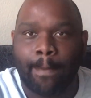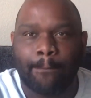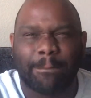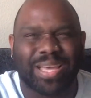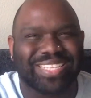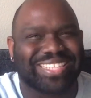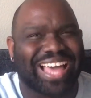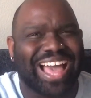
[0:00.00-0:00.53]

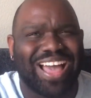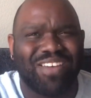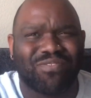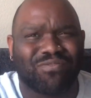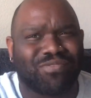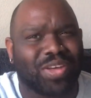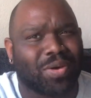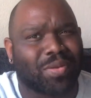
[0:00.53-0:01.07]
because I
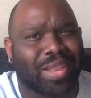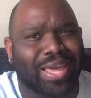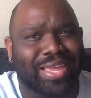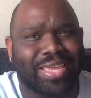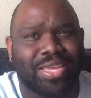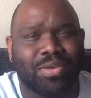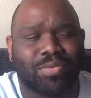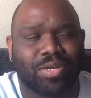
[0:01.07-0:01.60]
felt like
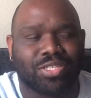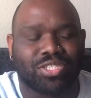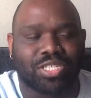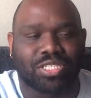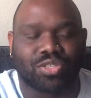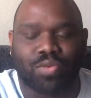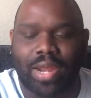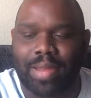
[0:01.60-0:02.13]
he would have
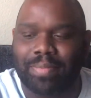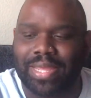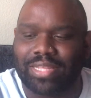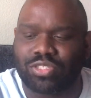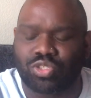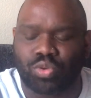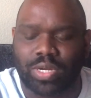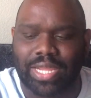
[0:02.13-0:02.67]
just grabbed
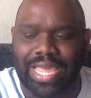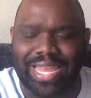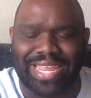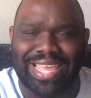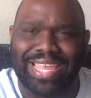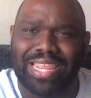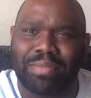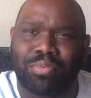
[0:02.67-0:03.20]
that drink at
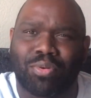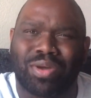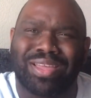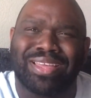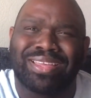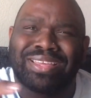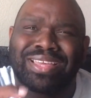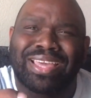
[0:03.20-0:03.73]
any point
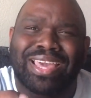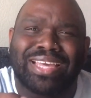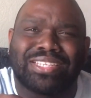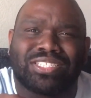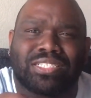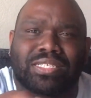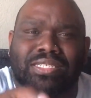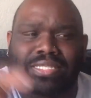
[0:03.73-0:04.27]
and
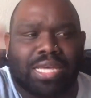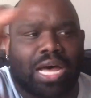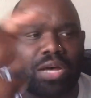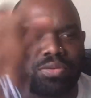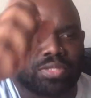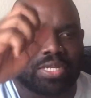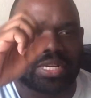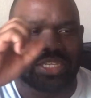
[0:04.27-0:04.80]
just
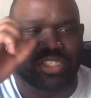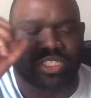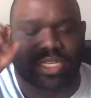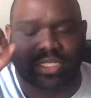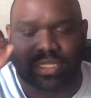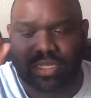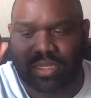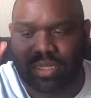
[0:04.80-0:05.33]
tossed it at
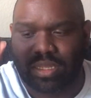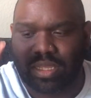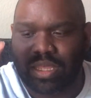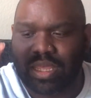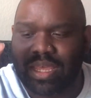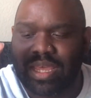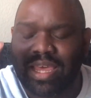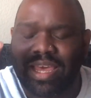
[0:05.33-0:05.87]
Jessica.
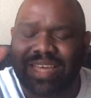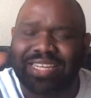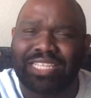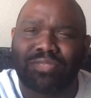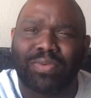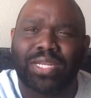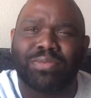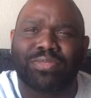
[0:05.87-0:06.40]
Cause
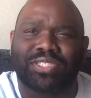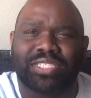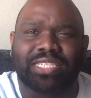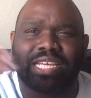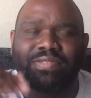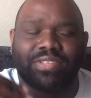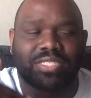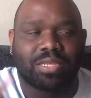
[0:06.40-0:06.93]
that's what it was just
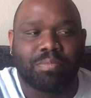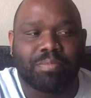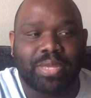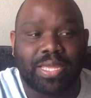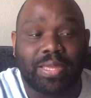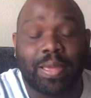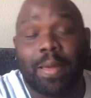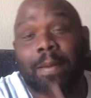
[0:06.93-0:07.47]
giving to
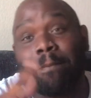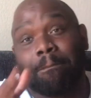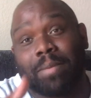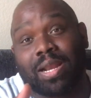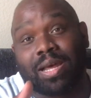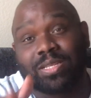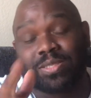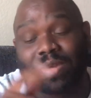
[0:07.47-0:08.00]
me,
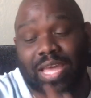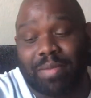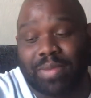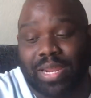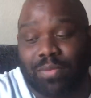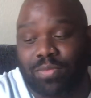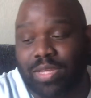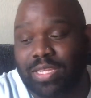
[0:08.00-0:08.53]
but also gave
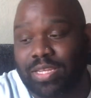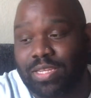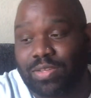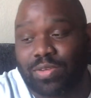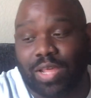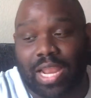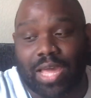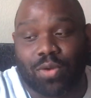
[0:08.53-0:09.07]
me that, you
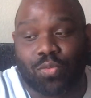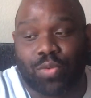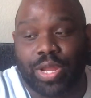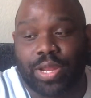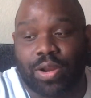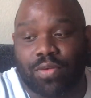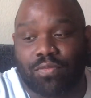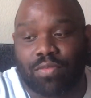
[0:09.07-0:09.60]
know, like
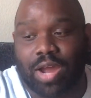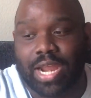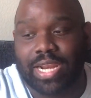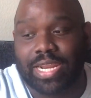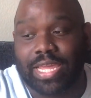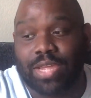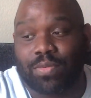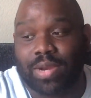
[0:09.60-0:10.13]
red on Friday
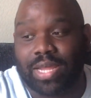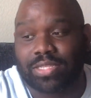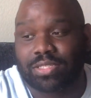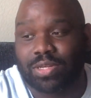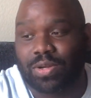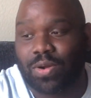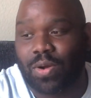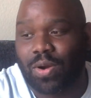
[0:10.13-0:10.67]
that he went out to
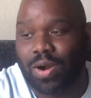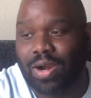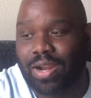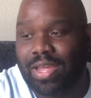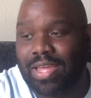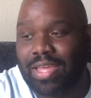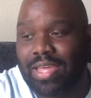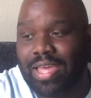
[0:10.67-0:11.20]
the car
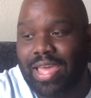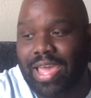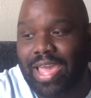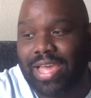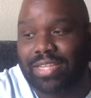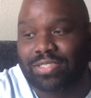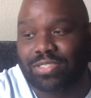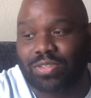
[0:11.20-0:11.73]

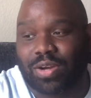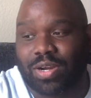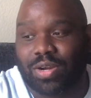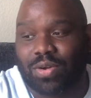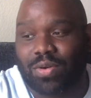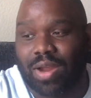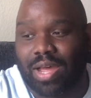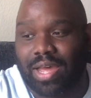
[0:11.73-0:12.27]
and started
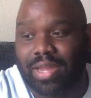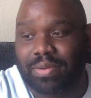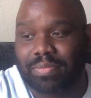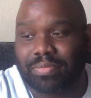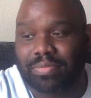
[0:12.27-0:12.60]
crying.